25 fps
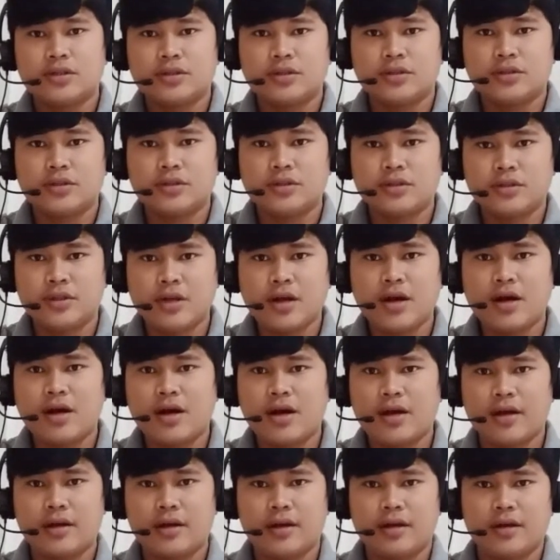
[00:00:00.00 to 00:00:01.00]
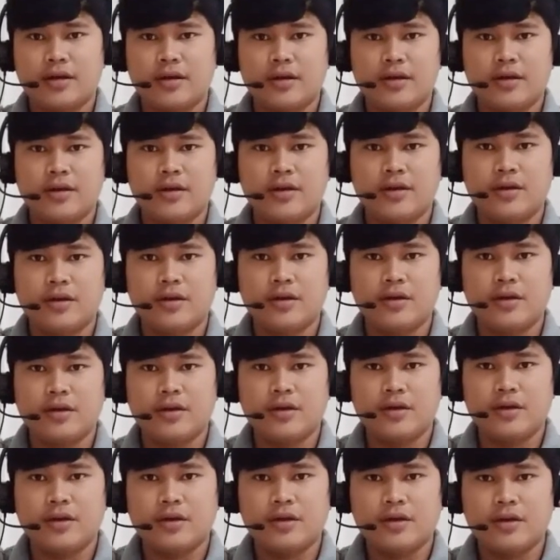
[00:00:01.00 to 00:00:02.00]
to die
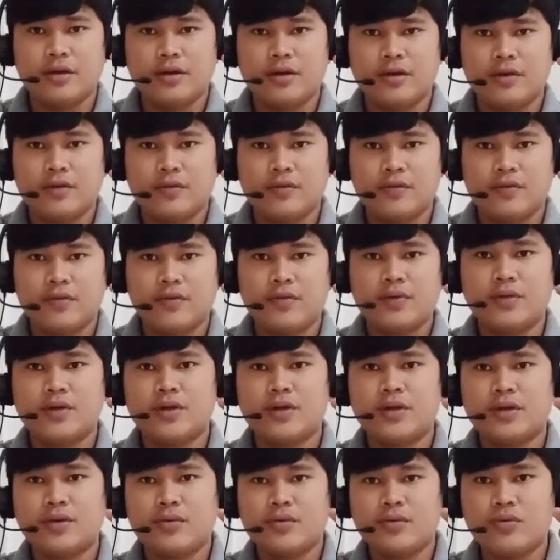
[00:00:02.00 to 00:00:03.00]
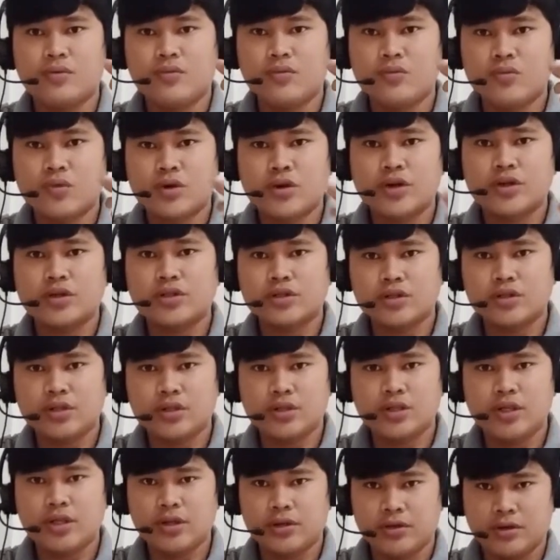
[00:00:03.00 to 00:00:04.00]
for the worst
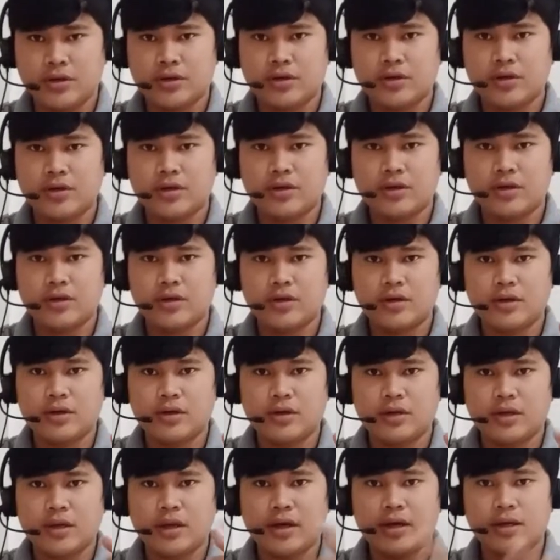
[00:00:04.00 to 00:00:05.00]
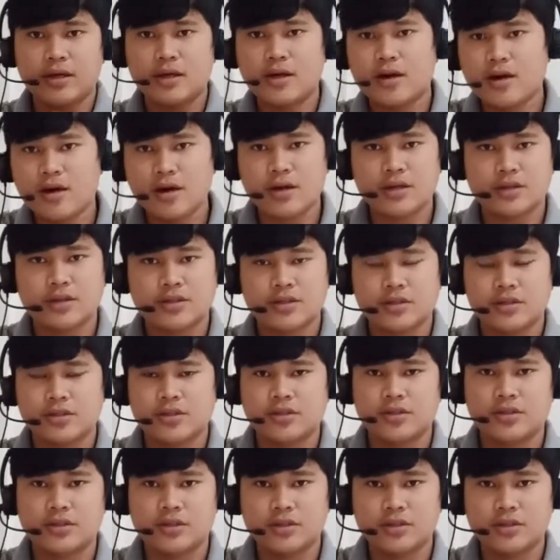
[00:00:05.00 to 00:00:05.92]
sinner like us,